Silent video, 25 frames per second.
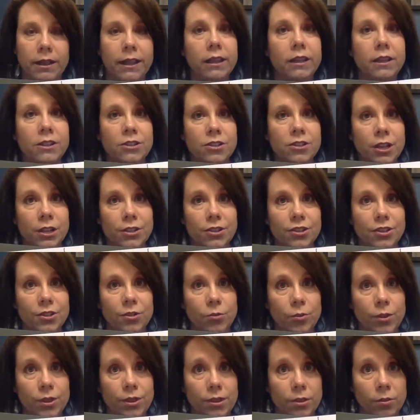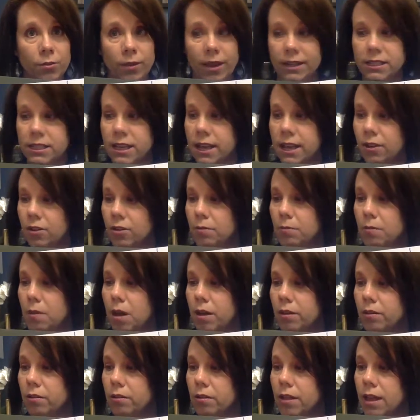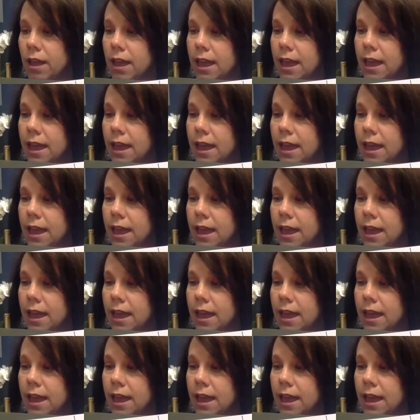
in conjunction with the rectangle model.